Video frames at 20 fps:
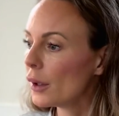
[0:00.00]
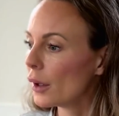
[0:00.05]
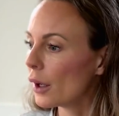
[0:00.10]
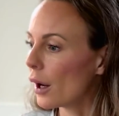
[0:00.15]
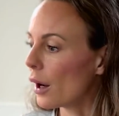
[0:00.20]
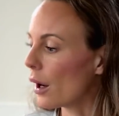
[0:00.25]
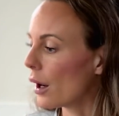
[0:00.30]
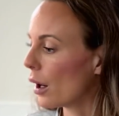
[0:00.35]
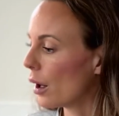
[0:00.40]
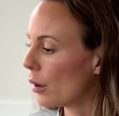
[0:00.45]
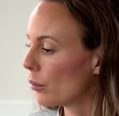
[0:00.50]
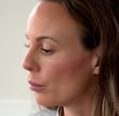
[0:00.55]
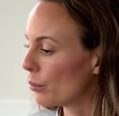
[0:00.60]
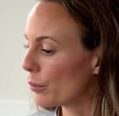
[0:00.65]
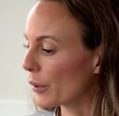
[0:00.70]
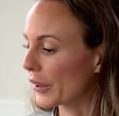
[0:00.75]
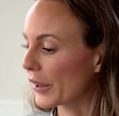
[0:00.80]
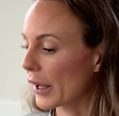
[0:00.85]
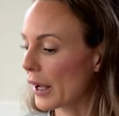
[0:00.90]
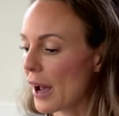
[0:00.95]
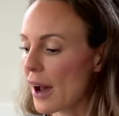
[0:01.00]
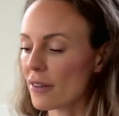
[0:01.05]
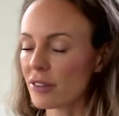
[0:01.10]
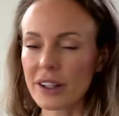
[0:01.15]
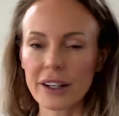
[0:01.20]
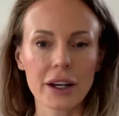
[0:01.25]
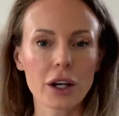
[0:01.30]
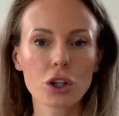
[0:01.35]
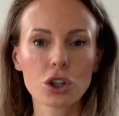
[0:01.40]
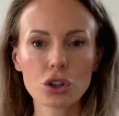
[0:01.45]
But they have
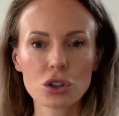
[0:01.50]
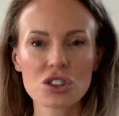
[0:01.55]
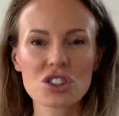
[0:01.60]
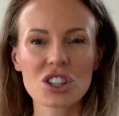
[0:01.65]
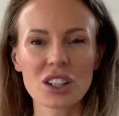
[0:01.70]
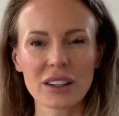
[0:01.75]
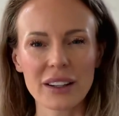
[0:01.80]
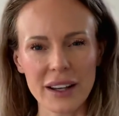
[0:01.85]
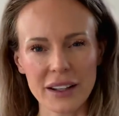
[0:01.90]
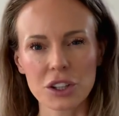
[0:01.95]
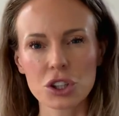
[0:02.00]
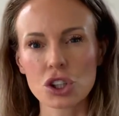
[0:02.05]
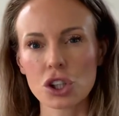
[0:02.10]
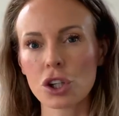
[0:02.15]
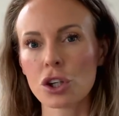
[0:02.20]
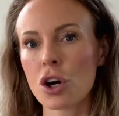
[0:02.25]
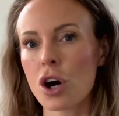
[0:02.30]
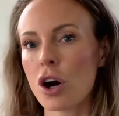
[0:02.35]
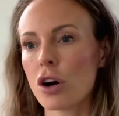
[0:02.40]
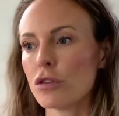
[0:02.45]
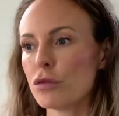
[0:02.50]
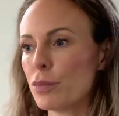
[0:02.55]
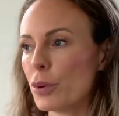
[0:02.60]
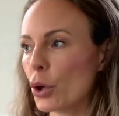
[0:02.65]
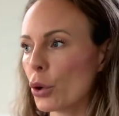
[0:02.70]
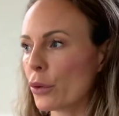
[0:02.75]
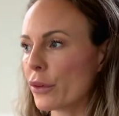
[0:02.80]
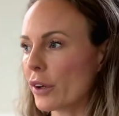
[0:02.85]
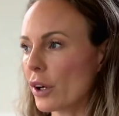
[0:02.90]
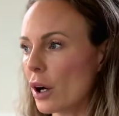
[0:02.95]
like a good selection of
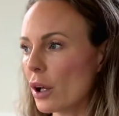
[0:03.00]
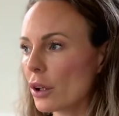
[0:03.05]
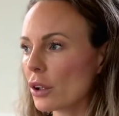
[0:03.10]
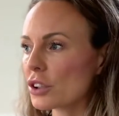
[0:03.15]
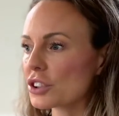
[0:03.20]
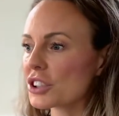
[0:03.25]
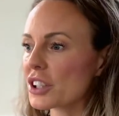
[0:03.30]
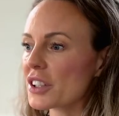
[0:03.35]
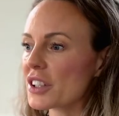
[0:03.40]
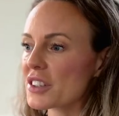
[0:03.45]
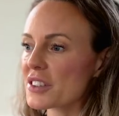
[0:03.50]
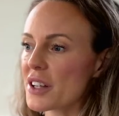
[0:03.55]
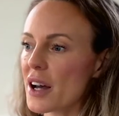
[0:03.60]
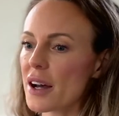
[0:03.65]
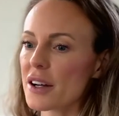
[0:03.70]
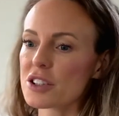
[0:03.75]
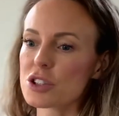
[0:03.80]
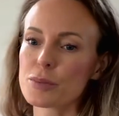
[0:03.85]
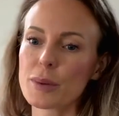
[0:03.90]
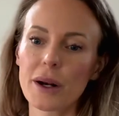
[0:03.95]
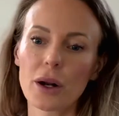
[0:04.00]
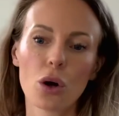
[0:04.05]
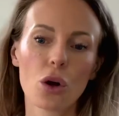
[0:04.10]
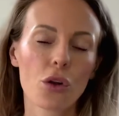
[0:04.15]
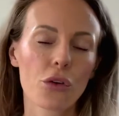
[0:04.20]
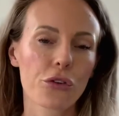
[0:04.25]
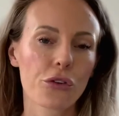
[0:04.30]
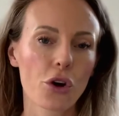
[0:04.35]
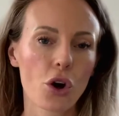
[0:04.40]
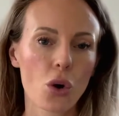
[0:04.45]
both colors and designs, but
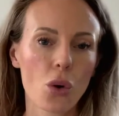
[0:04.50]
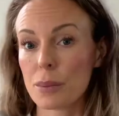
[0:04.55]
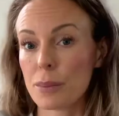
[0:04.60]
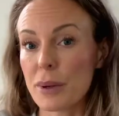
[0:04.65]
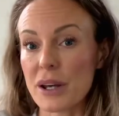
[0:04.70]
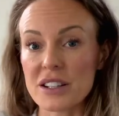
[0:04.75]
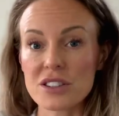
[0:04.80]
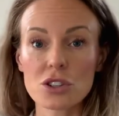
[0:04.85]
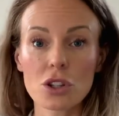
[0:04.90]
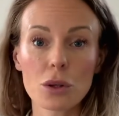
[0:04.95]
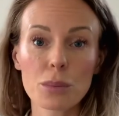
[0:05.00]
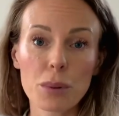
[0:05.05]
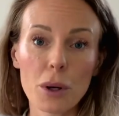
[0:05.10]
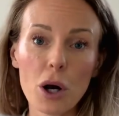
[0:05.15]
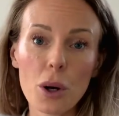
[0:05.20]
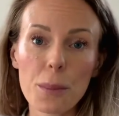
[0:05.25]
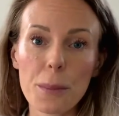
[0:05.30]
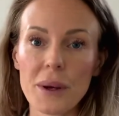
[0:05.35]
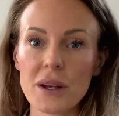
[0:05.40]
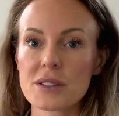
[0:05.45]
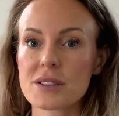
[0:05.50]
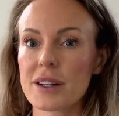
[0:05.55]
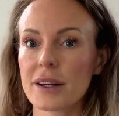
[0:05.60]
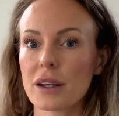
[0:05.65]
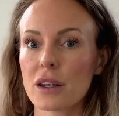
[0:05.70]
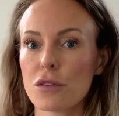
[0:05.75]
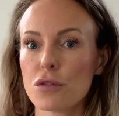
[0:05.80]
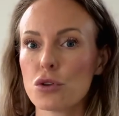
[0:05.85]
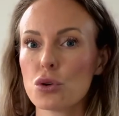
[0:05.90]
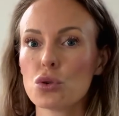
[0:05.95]
also based on purpose. Like
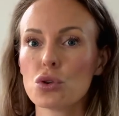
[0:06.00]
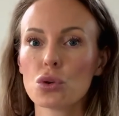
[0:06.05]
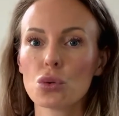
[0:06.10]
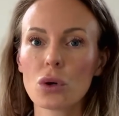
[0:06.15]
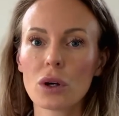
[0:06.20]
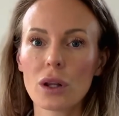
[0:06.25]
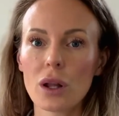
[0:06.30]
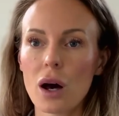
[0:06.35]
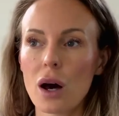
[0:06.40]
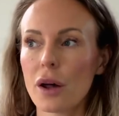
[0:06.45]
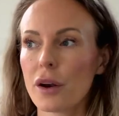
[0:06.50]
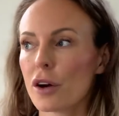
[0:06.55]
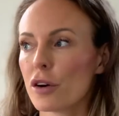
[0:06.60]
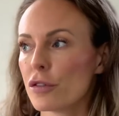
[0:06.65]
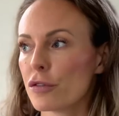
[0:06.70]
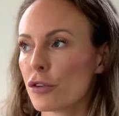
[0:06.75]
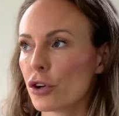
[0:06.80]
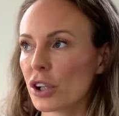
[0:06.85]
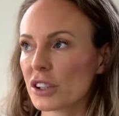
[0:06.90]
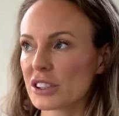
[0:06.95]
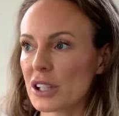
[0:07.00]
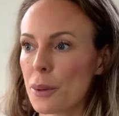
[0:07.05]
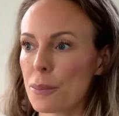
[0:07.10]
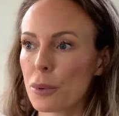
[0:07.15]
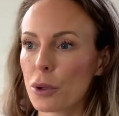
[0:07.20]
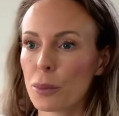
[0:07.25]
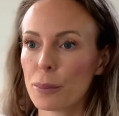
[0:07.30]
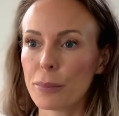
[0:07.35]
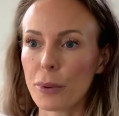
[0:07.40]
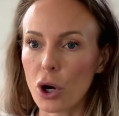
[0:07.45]
if you do a lot of, for
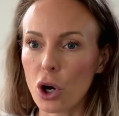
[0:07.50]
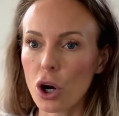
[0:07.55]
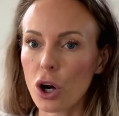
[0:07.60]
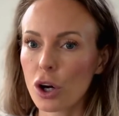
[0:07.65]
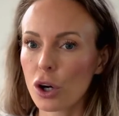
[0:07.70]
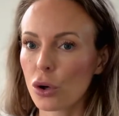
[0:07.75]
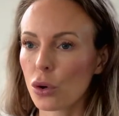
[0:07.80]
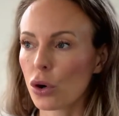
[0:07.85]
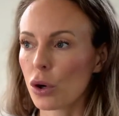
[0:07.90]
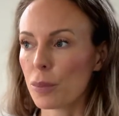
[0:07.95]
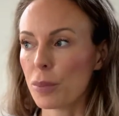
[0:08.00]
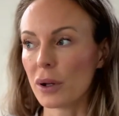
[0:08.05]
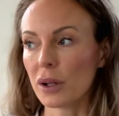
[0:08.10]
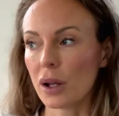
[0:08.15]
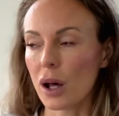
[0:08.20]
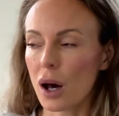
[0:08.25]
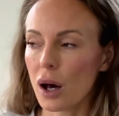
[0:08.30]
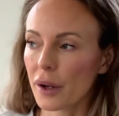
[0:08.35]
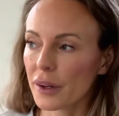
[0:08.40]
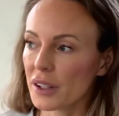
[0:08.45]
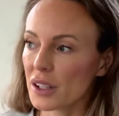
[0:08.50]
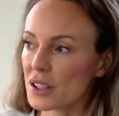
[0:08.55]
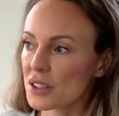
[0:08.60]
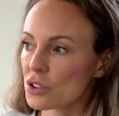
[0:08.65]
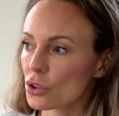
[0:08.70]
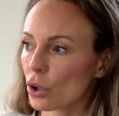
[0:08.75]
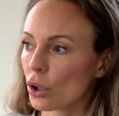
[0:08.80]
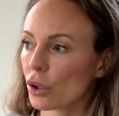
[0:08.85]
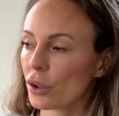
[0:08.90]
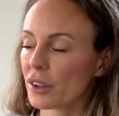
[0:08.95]
example, Barre or Pilates,
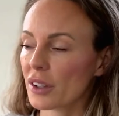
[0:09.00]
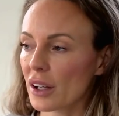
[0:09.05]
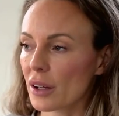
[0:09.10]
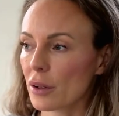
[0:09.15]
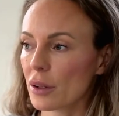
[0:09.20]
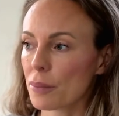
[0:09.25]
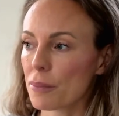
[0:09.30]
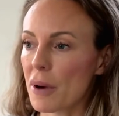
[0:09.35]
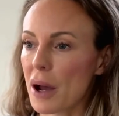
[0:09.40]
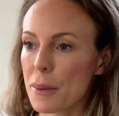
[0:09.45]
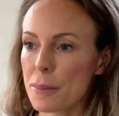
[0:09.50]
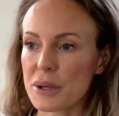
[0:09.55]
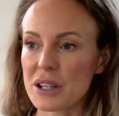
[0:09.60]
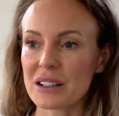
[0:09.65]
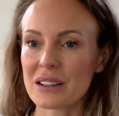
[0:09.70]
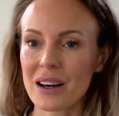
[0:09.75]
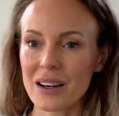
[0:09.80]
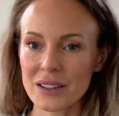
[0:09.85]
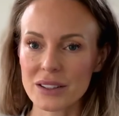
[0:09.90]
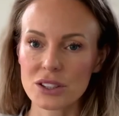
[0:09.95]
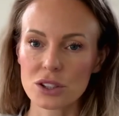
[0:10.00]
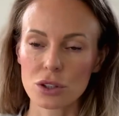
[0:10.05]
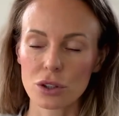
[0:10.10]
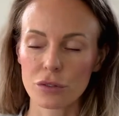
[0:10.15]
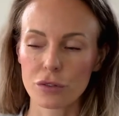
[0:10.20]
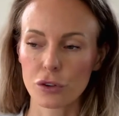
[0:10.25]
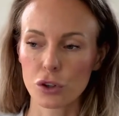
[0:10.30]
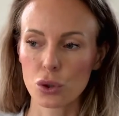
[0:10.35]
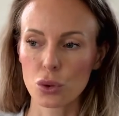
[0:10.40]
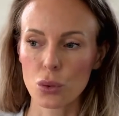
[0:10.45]
or it might be nicer
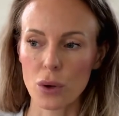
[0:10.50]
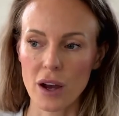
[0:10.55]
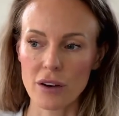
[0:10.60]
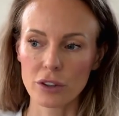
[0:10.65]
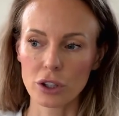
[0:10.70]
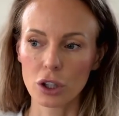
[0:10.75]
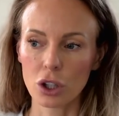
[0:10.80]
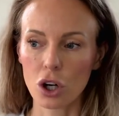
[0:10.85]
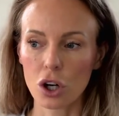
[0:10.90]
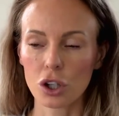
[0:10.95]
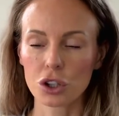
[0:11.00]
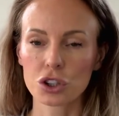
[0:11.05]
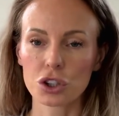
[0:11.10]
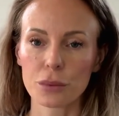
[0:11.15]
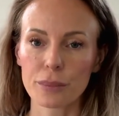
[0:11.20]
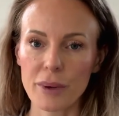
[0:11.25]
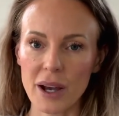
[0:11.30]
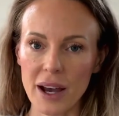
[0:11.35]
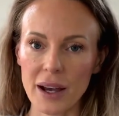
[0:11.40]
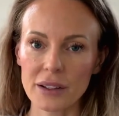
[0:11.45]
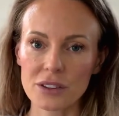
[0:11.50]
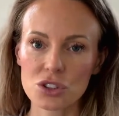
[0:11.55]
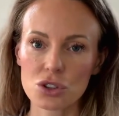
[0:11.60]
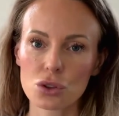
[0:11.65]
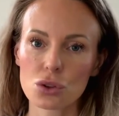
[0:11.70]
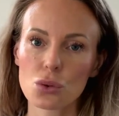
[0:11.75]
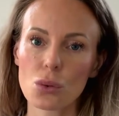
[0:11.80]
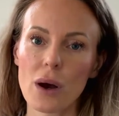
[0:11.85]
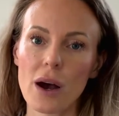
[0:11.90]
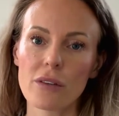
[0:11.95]
for you to have a larger mat so
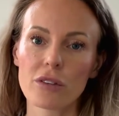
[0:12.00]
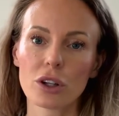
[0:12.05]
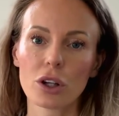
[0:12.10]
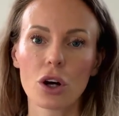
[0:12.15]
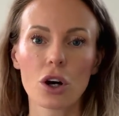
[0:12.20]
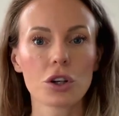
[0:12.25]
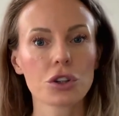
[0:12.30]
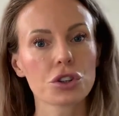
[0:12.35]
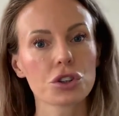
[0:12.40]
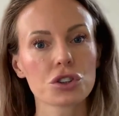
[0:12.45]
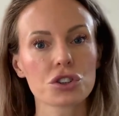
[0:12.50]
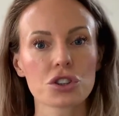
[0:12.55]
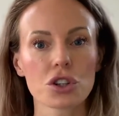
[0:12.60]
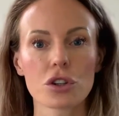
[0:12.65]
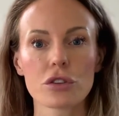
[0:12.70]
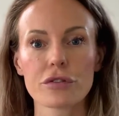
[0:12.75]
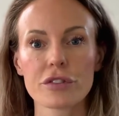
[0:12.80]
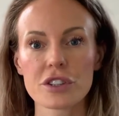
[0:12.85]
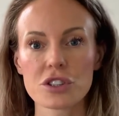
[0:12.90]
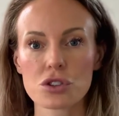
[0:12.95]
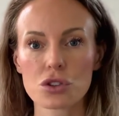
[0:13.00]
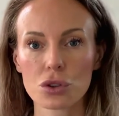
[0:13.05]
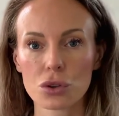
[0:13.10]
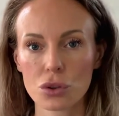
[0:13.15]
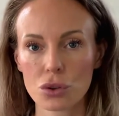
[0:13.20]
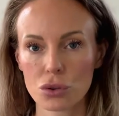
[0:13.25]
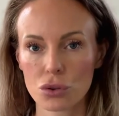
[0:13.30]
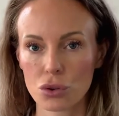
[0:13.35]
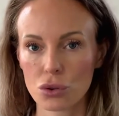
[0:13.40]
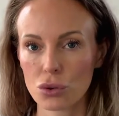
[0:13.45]
you have a larger surface
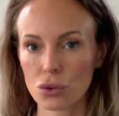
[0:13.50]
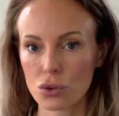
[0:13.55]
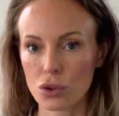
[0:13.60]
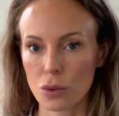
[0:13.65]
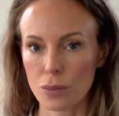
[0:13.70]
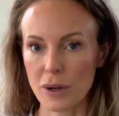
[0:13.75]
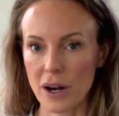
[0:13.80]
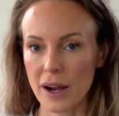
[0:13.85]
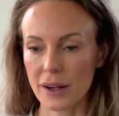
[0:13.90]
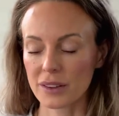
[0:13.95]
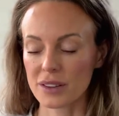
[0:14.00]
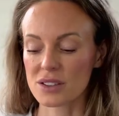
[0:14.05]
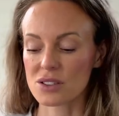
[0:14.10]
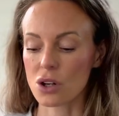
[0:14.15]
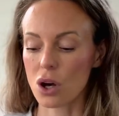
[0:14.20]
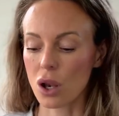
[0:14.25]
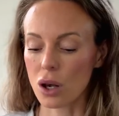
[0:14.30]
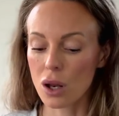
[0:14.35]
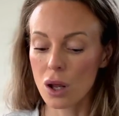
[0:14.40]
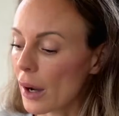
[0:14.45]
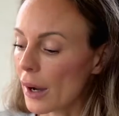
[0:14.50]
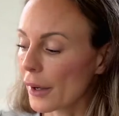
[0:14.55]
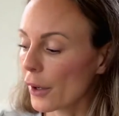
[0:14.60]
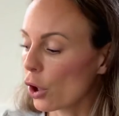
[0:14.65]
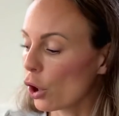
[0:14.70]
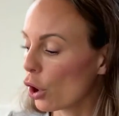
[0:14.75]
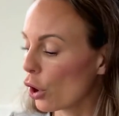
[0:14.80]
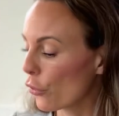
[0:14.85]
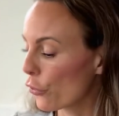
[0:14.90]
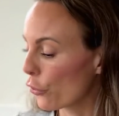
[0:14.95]
to do your practice on. I
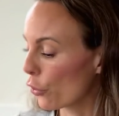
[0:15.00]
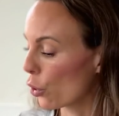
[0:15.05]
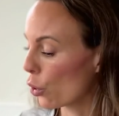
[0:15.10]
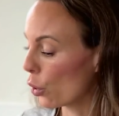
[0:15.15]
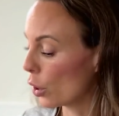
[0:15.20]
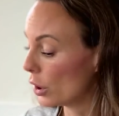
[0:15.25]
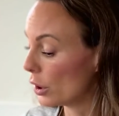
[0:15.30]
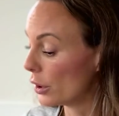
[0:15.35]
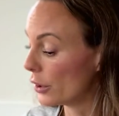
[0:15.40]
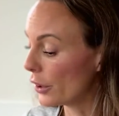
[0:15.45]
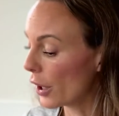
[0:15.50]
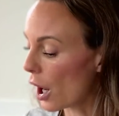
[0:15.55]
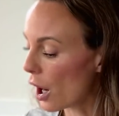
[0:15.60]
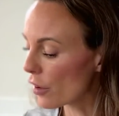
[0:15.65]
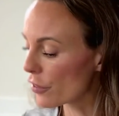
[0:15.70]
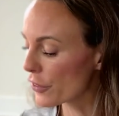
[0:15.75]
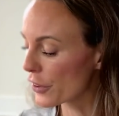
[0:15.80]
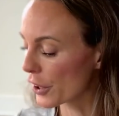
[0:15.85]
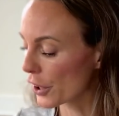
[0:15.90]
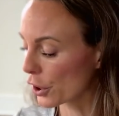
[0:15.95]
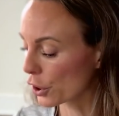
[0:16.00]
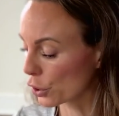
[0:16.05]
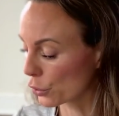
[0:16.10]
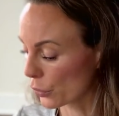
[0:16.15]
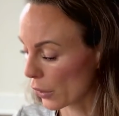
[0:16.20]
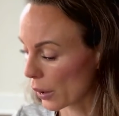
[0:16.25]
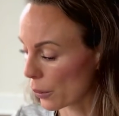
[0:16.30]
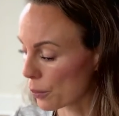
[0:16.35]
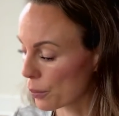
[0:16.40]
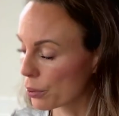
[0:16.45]
also love their
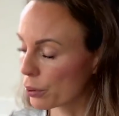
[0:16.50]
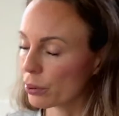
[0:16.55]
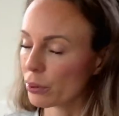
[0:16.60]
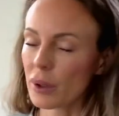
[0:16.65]
grip.